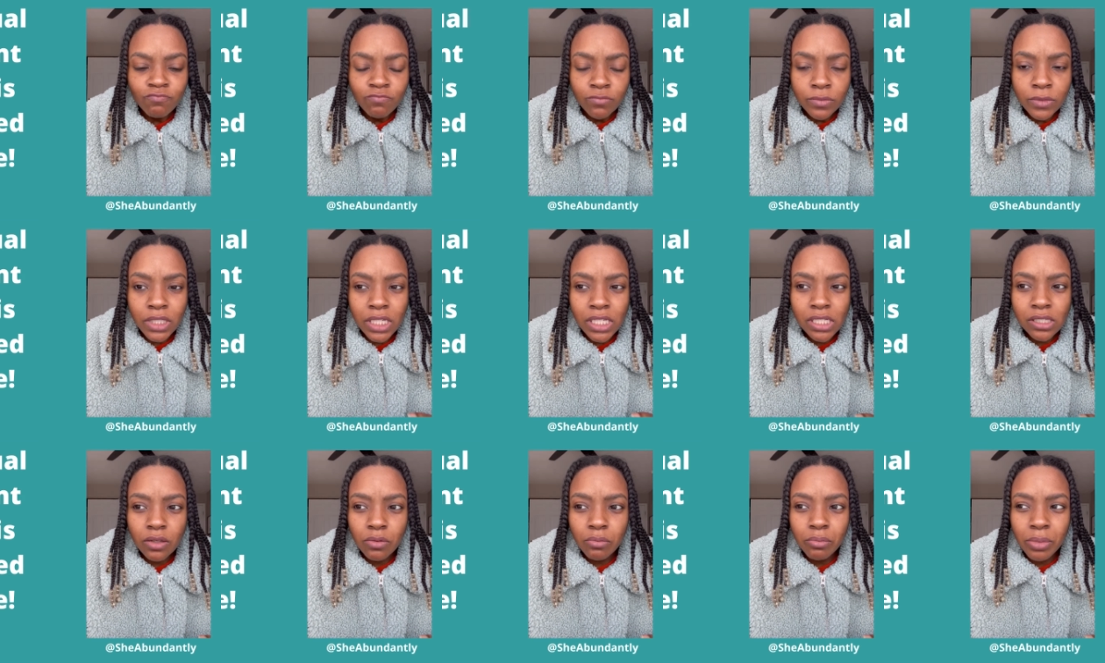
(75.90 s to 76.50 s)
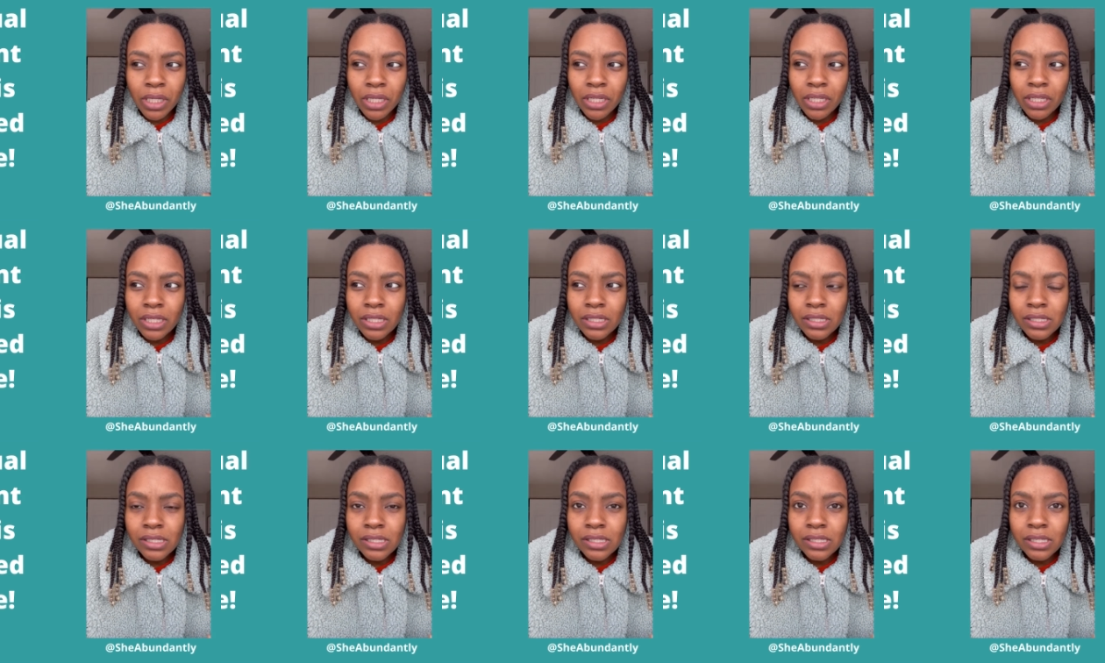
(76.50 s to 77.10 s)

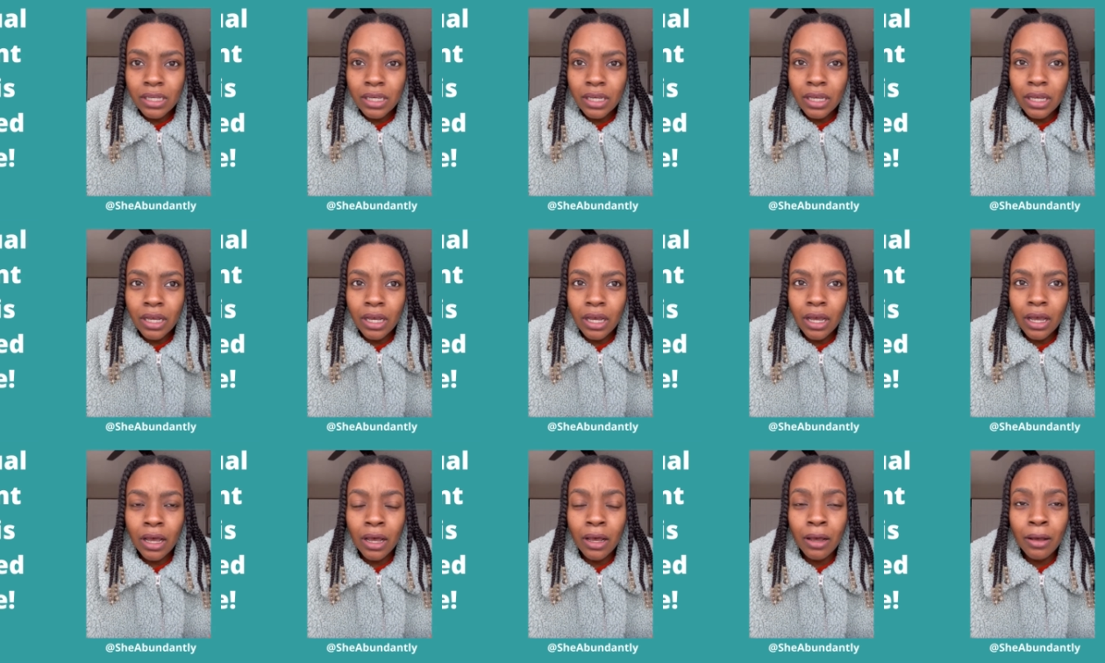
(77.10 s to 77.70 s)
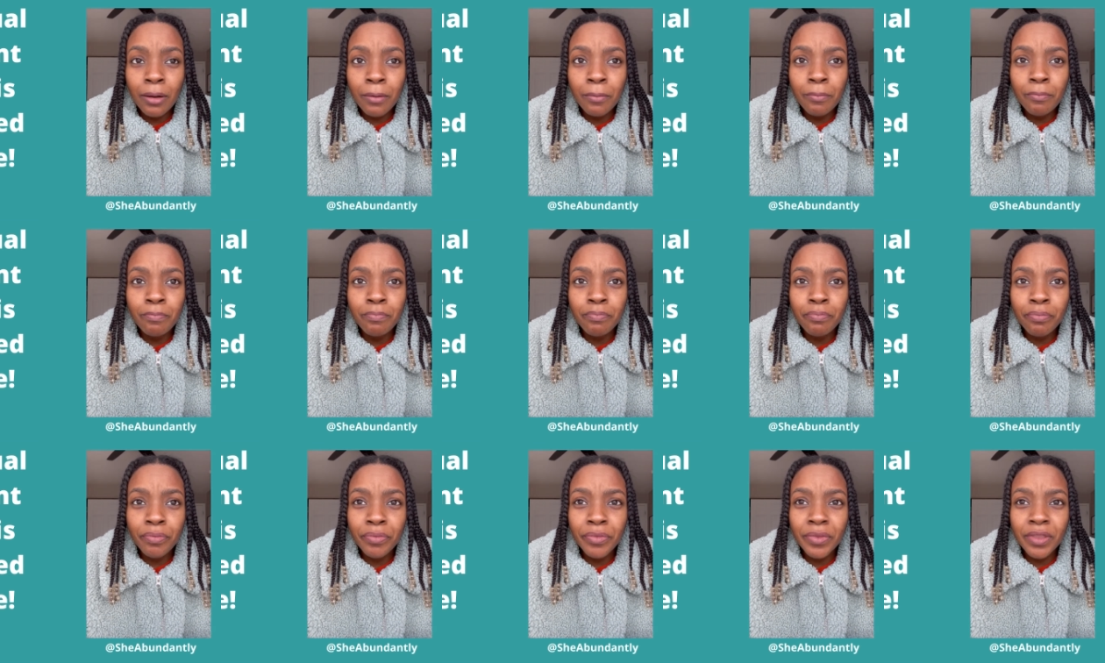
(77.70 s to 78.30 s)
disobedience, um,
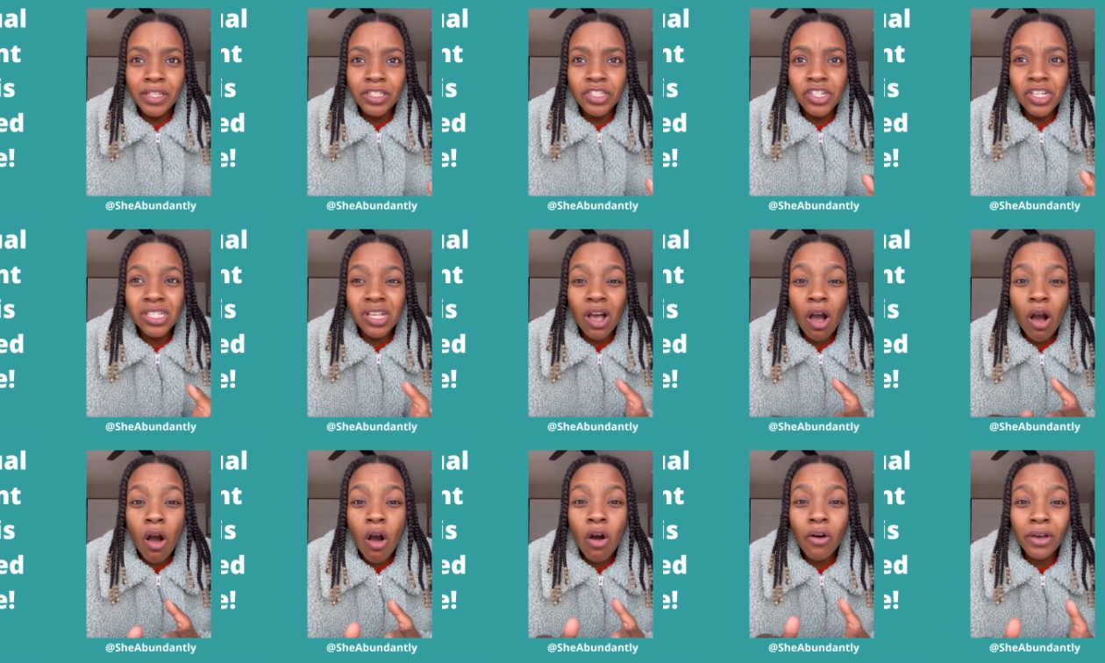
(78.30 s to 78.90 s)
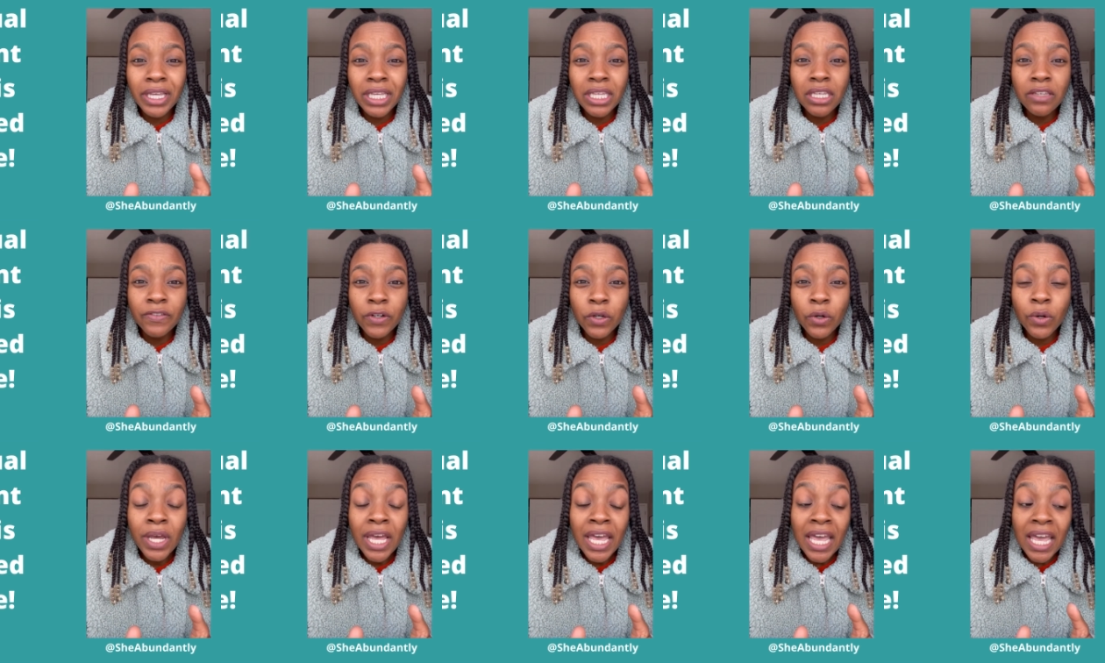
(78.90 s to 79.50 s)
just all
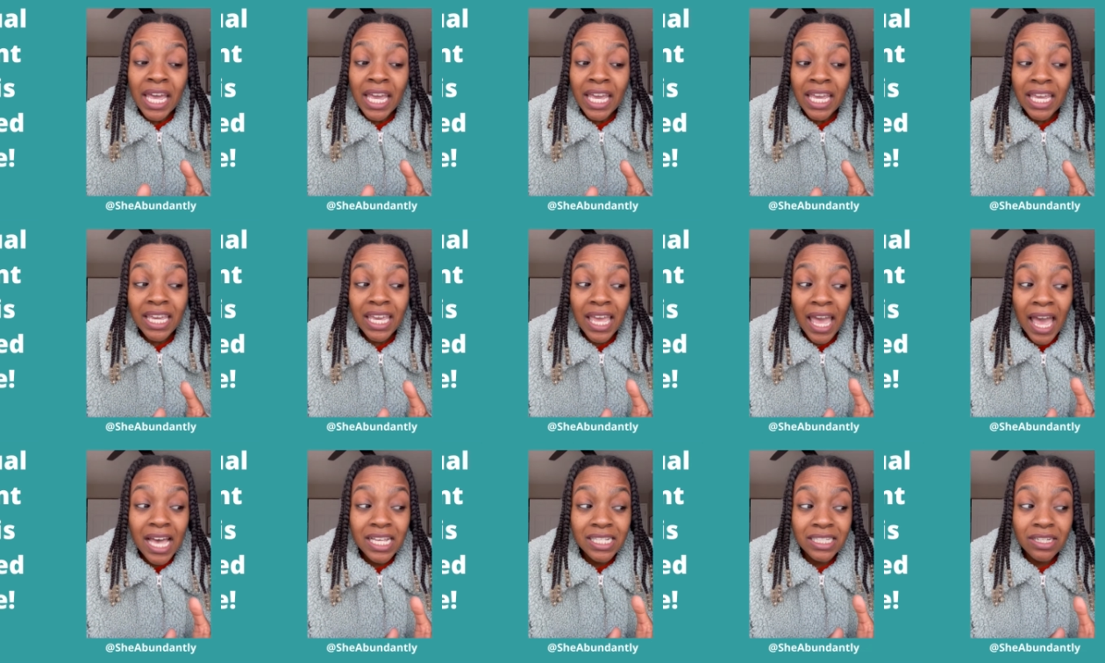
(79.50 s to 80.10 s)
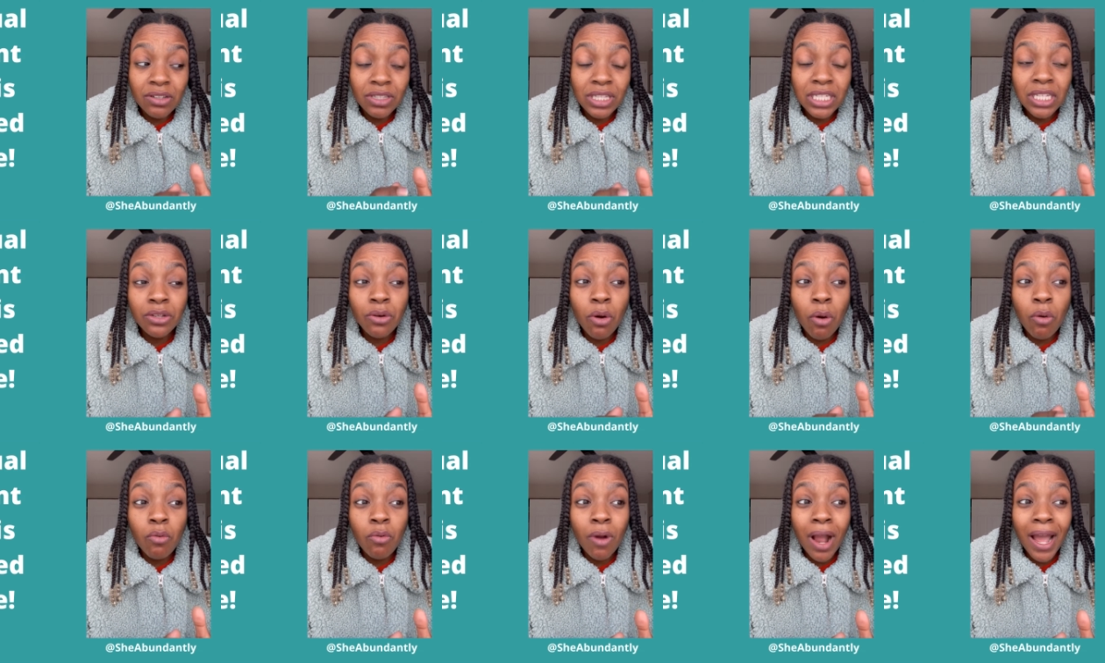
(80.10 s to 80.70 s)
evil, he has a
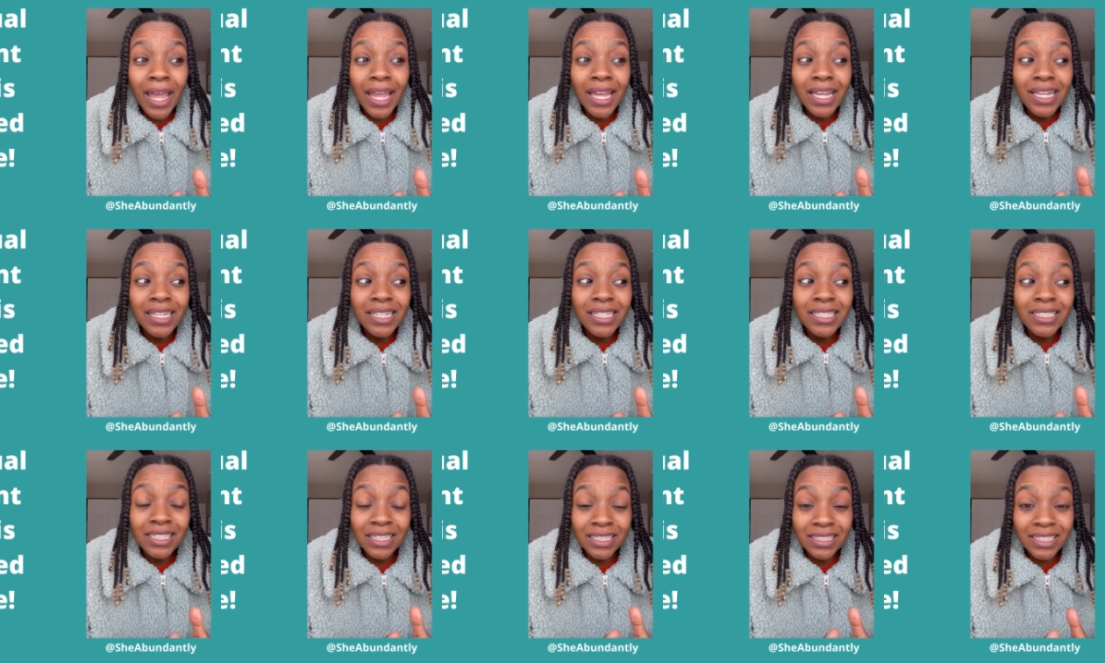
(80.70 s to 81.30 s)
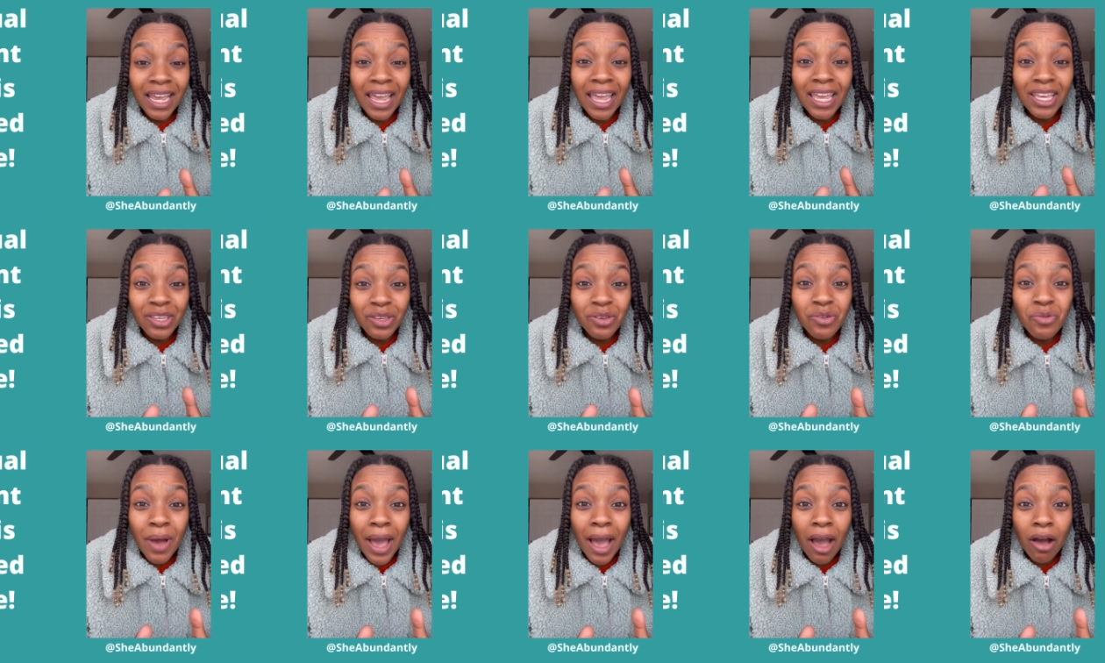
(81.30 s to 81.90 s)
legal right to take
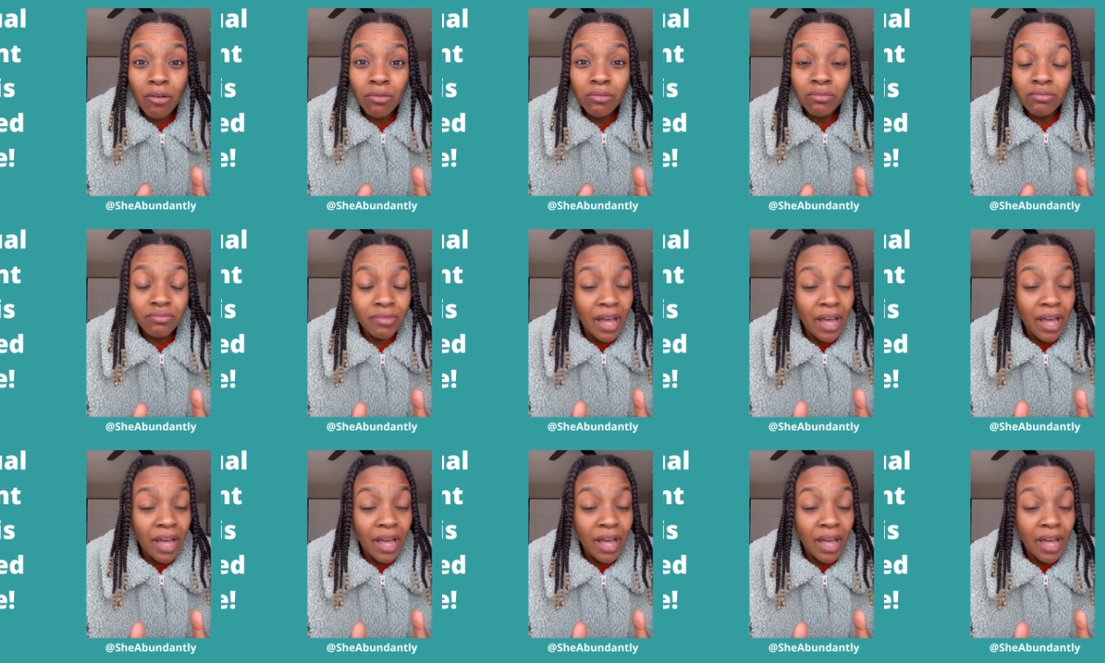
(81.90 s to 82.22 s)
you out.